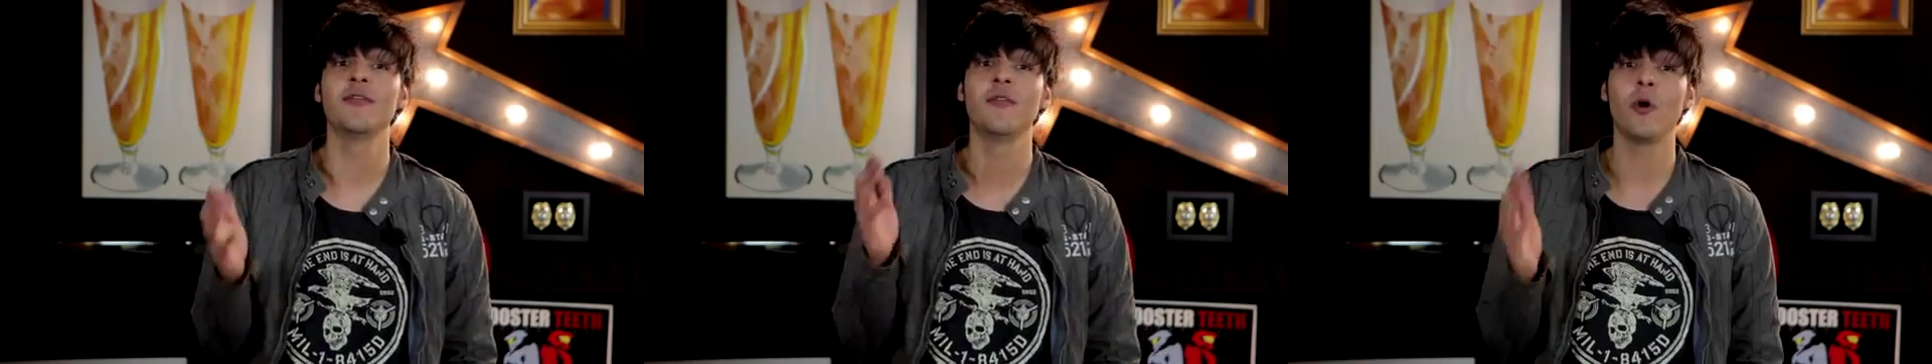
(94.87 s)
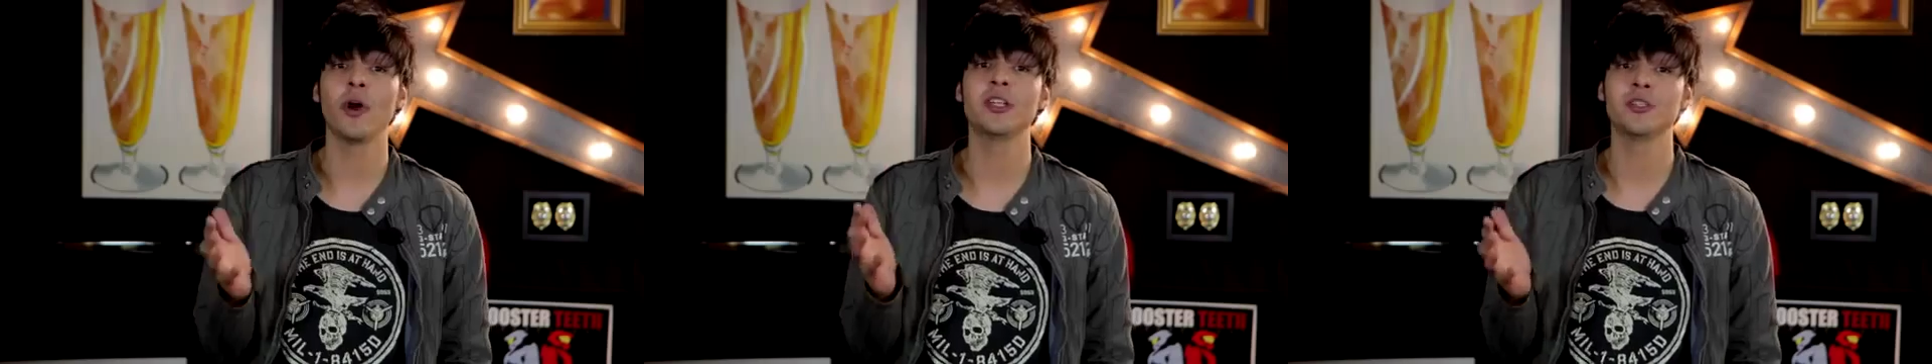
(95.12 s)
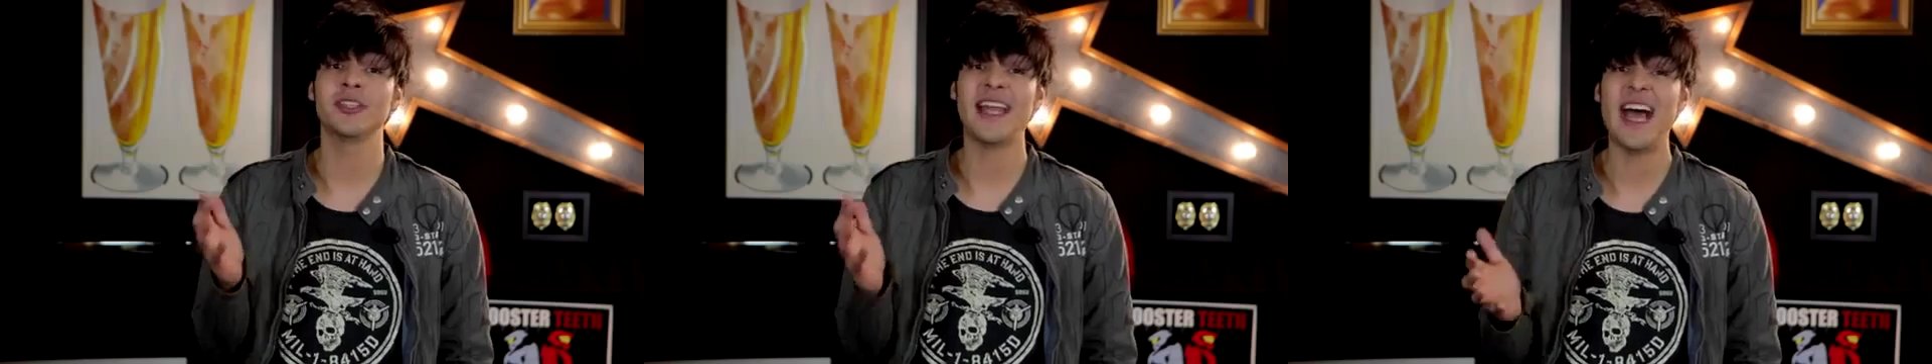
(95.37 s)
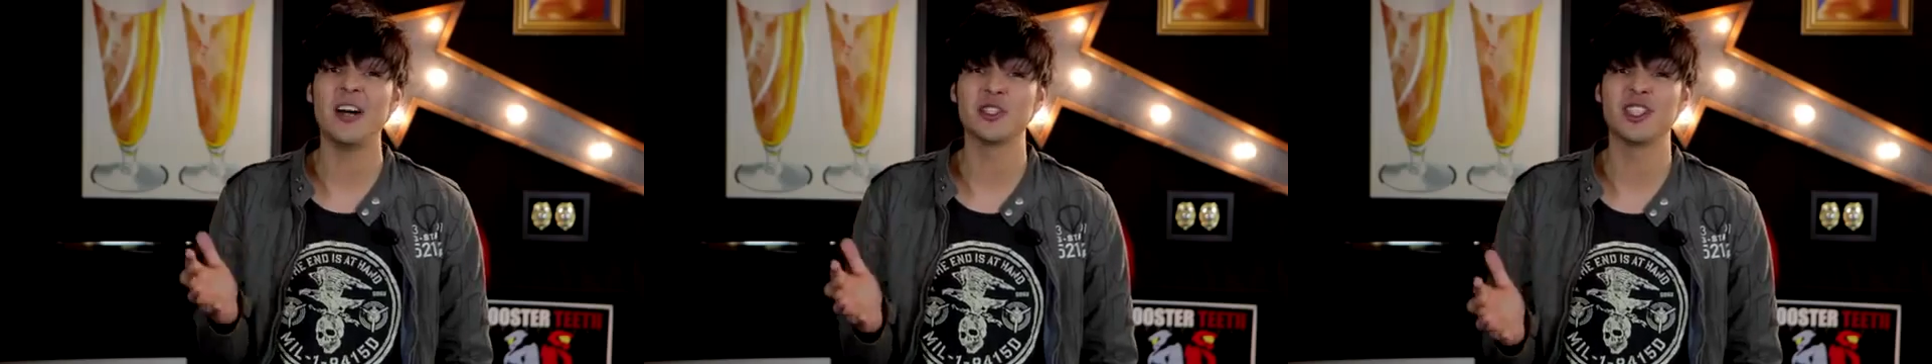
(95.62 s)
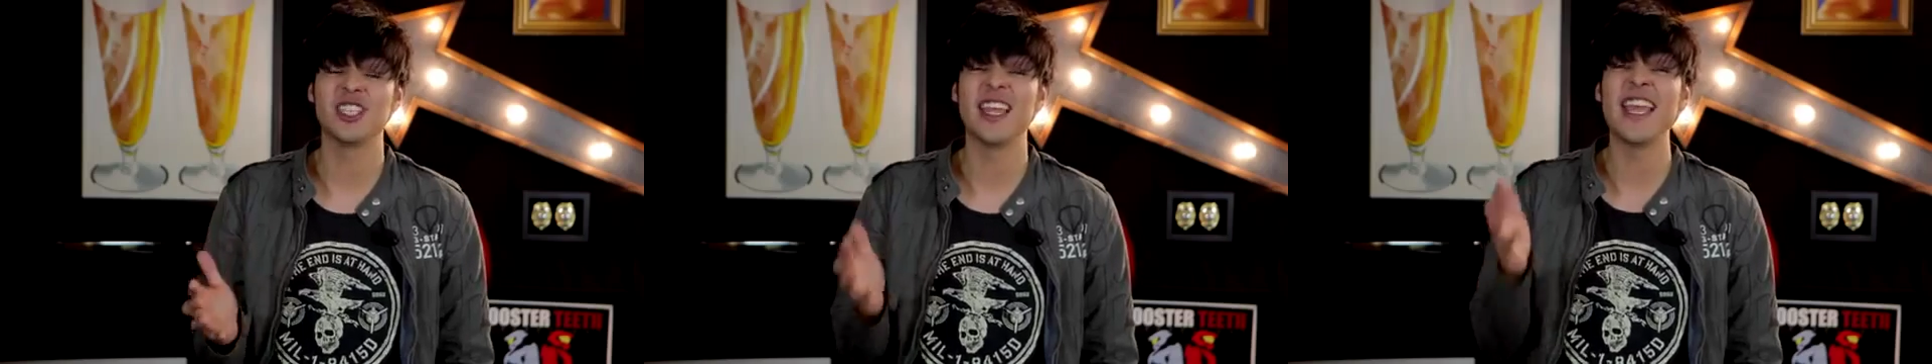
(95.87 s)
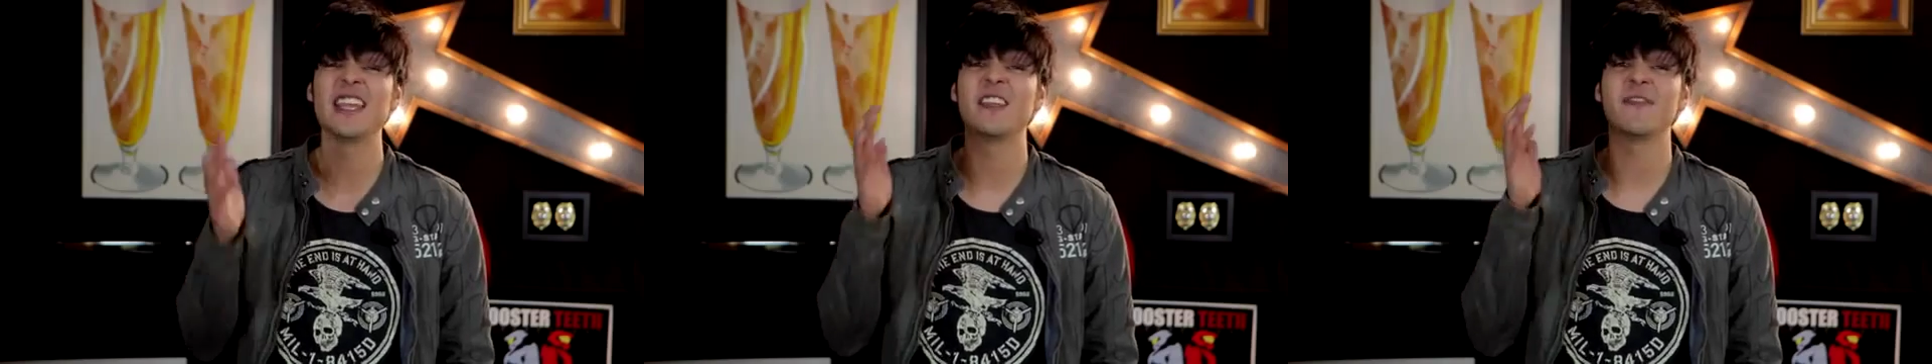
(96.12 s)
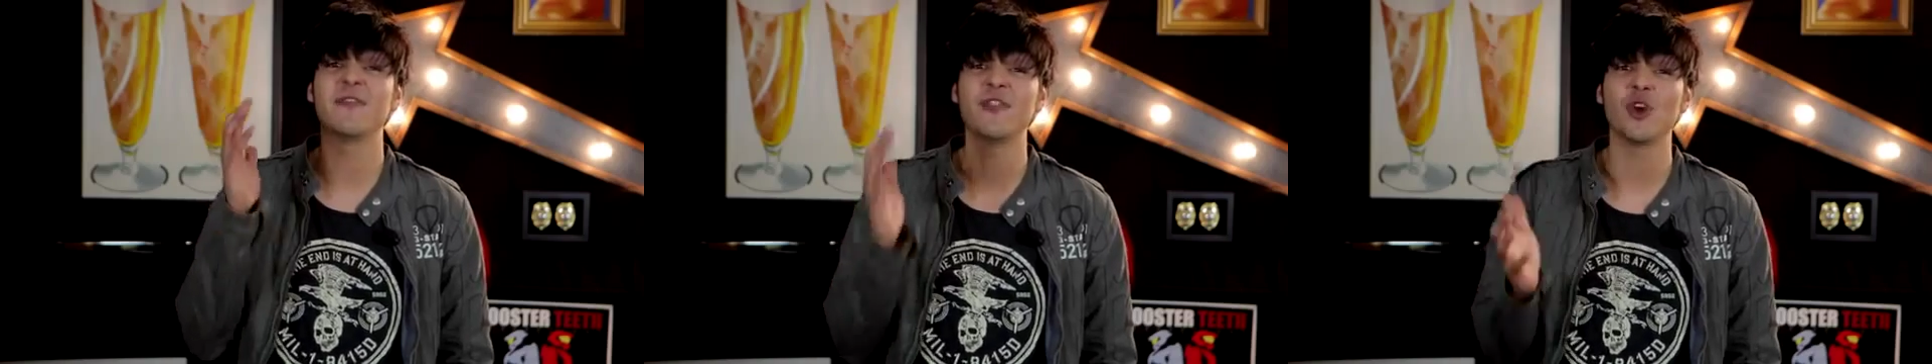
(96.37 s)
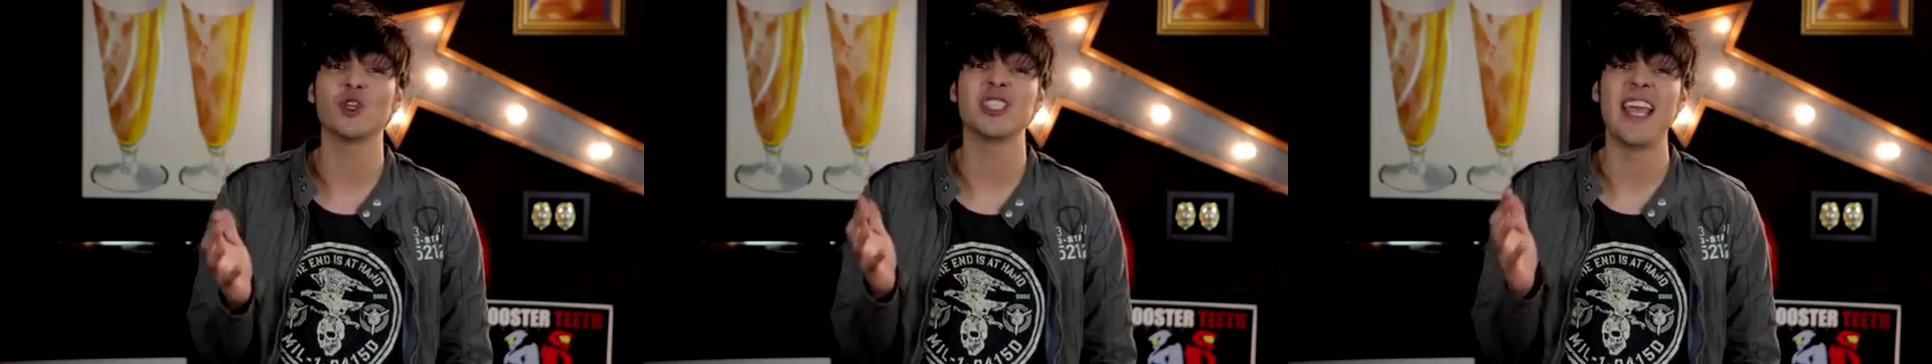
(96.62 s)
of $400,000 in the
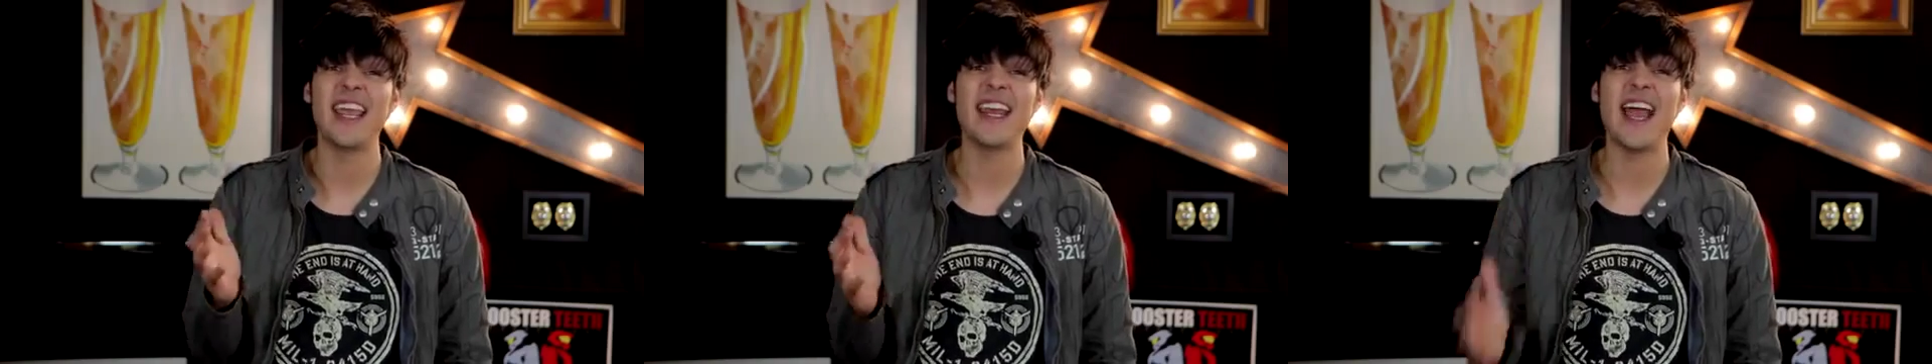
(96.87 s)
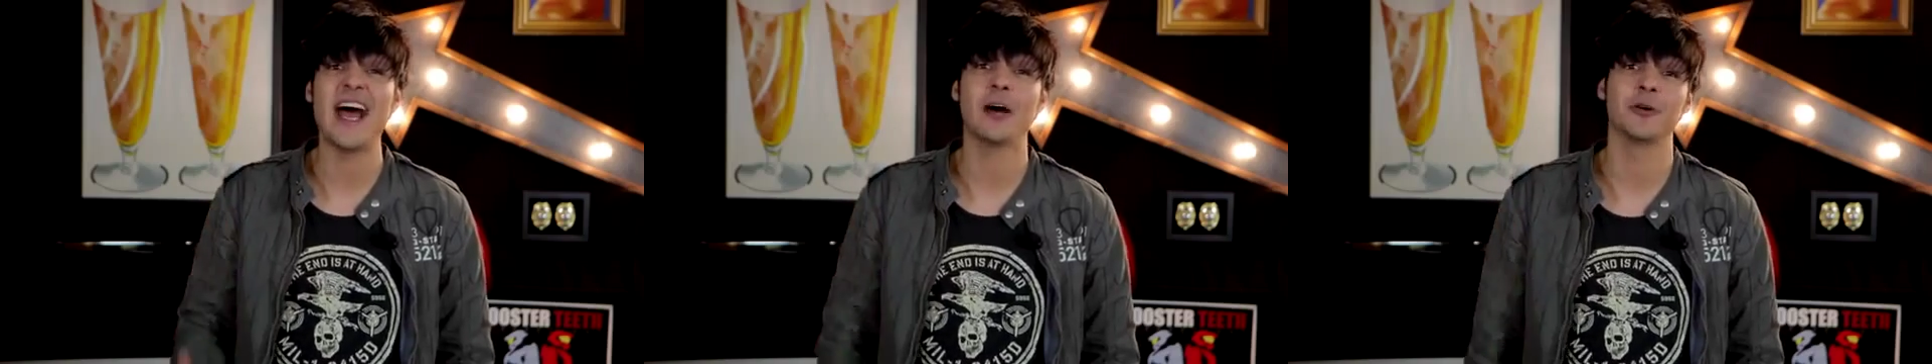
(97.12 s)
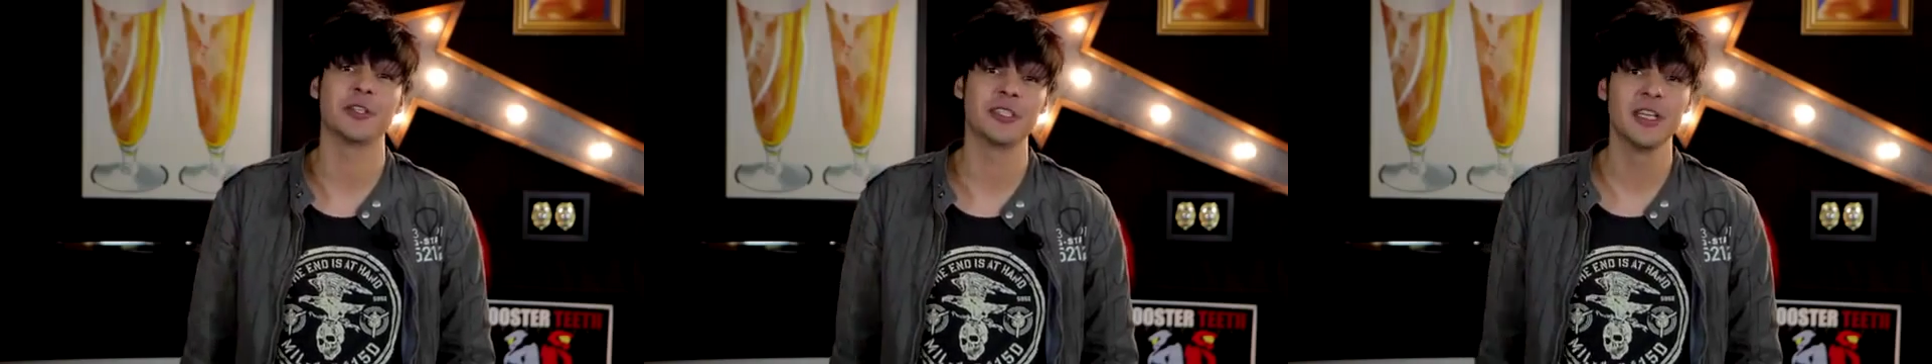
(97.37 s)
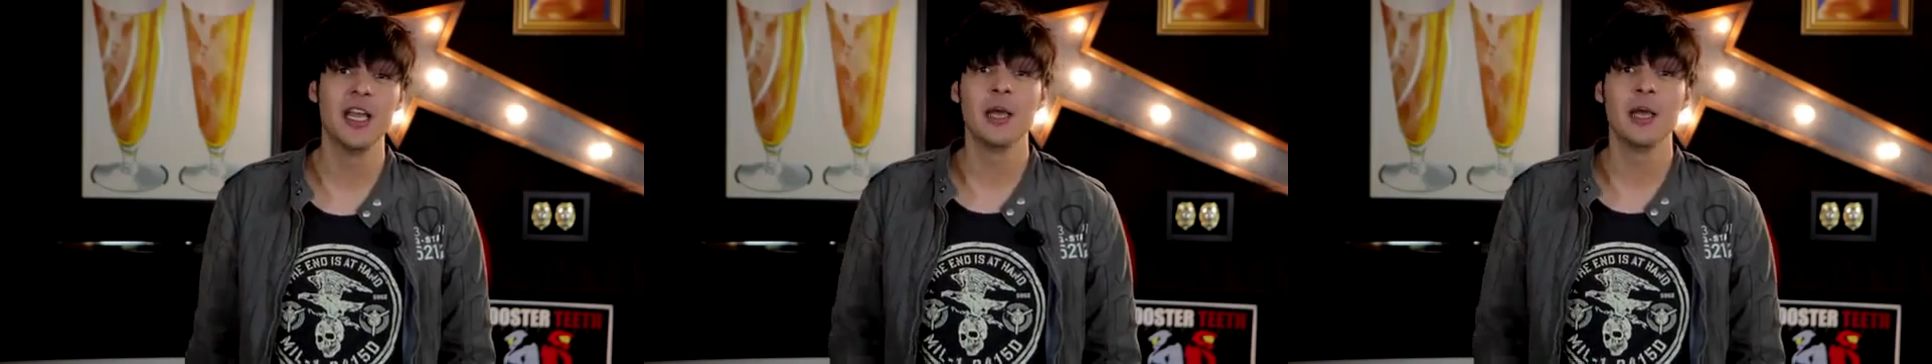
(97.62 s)
first 8 hours,